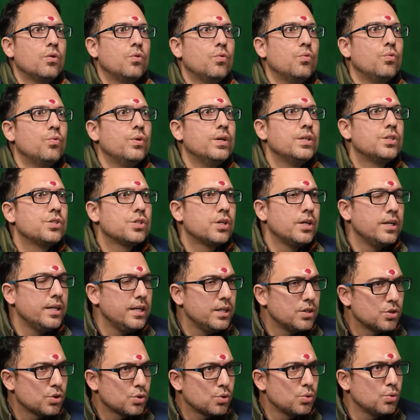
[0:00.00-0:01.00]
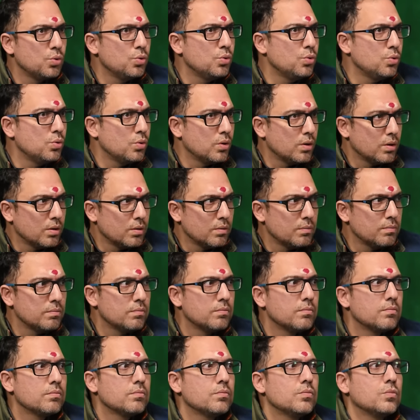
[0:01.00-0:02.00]
which leads to
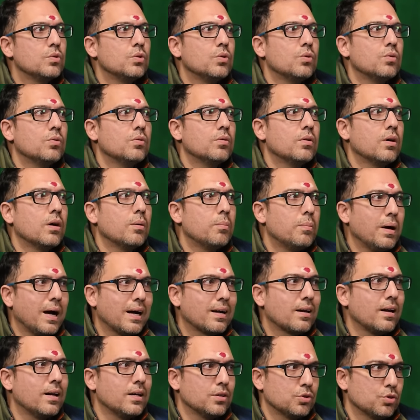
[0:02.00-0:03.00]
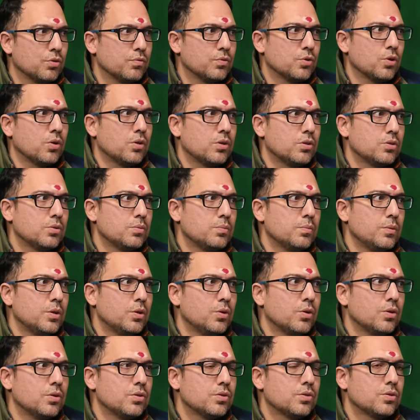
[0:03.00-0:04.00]
a backlash of sorts
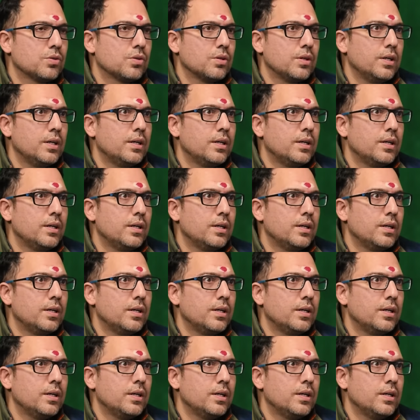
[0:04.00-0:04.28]
because